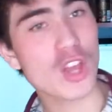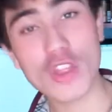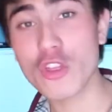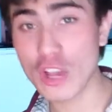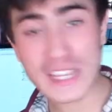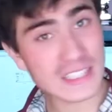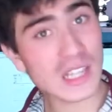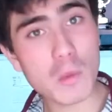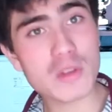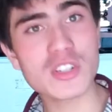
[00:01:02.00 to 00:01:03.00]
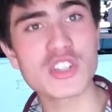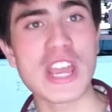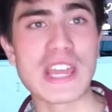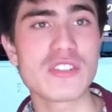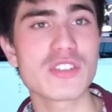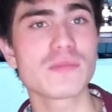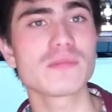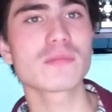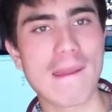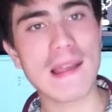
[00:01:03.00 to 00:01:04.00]
Though it still was a change.
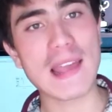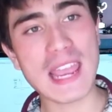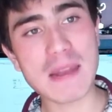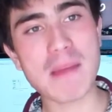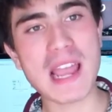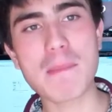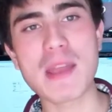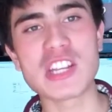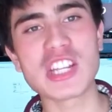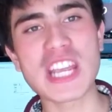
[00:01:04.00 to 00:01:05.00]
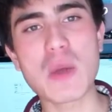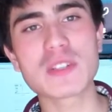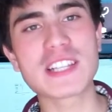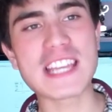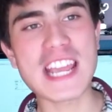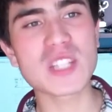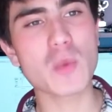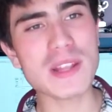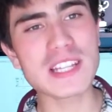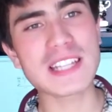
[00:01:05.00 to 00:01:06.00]
In my opinion, it was the year
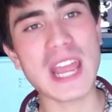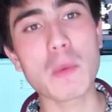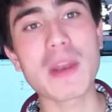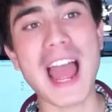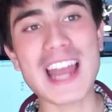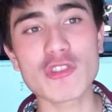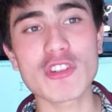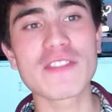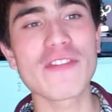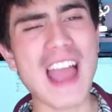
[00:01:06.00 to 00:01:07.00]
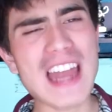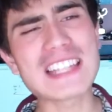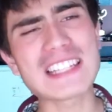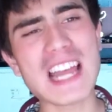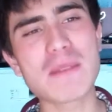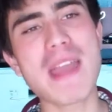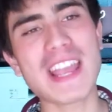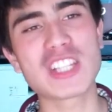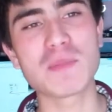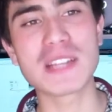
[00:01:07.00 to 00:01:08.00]
2010 when Android finally started
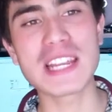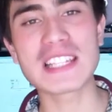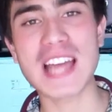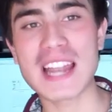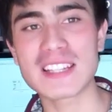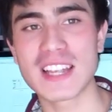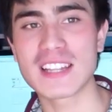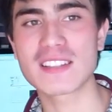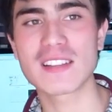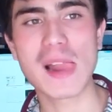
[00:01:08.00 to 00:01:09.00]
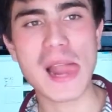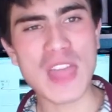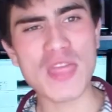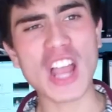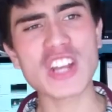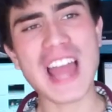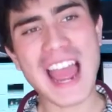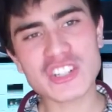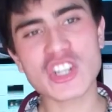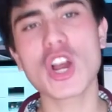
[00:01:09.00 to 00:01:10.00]
making some decent handsets that could
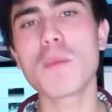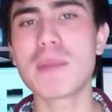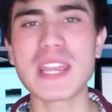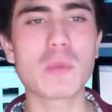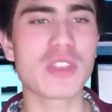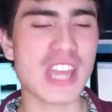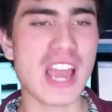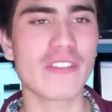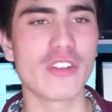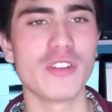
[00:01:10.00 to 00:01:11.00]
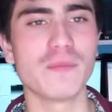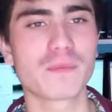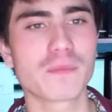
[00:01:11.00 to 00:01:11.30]
actually compete with the iPhone.